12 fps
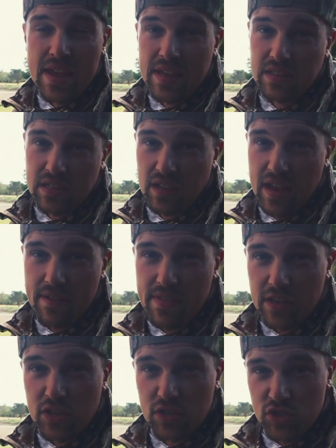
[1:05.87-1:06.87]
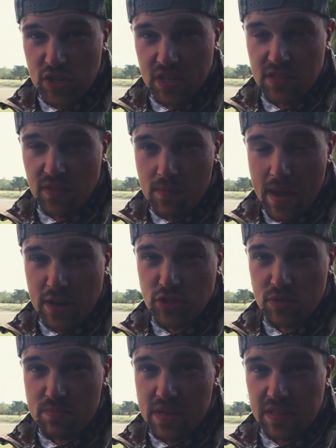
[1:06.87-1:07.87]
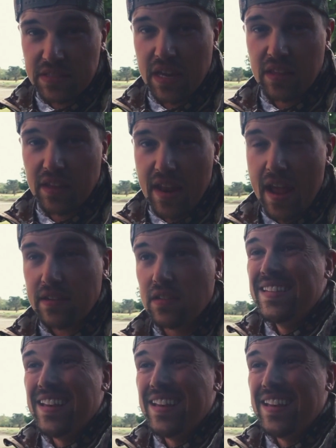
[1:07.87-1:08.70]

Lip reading: until I have that good chance of him actually being daylight active.